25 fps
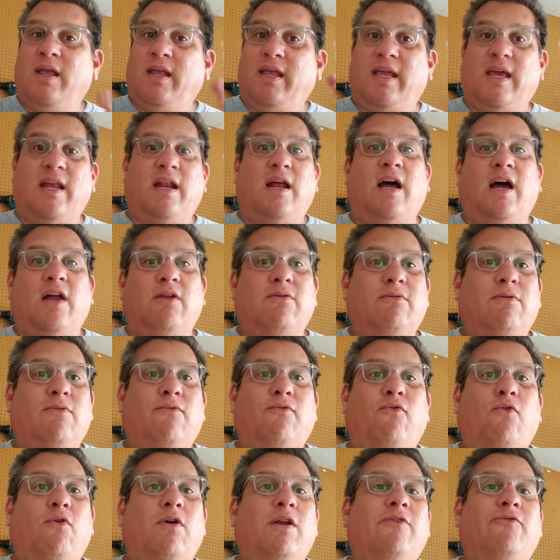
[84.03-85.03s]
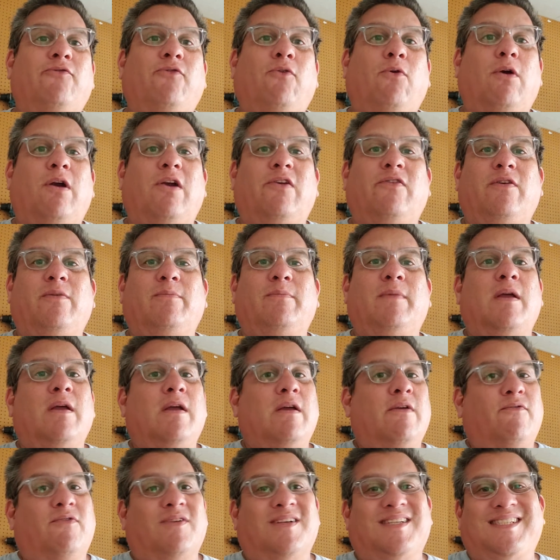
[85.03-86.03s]
get 144 of them
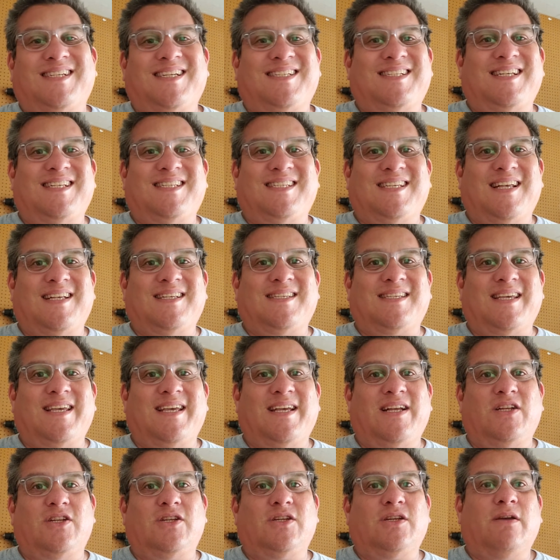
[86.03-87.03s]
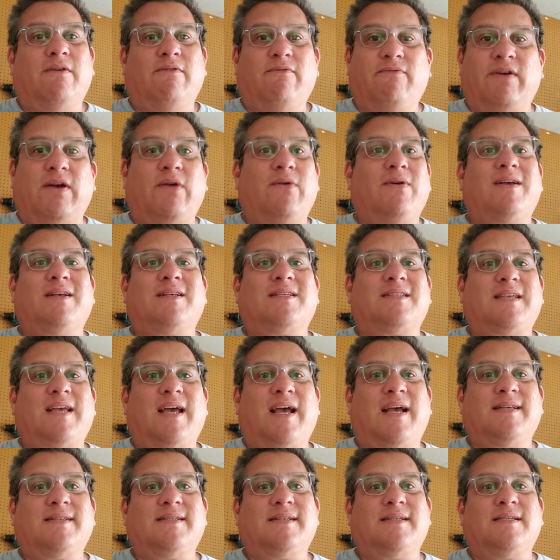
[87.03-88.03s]
for 60 cents each, various
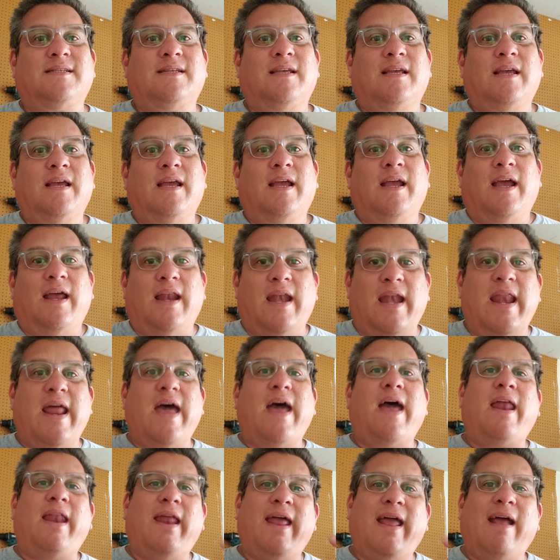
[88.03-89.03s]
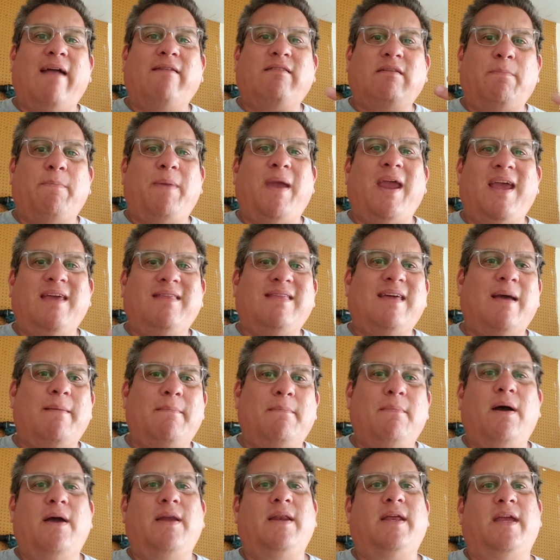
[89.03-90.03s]
sizes, and not have to pay that
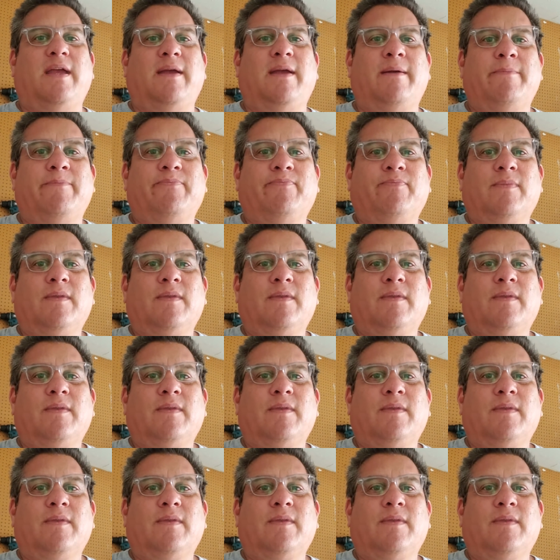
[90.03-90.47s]
money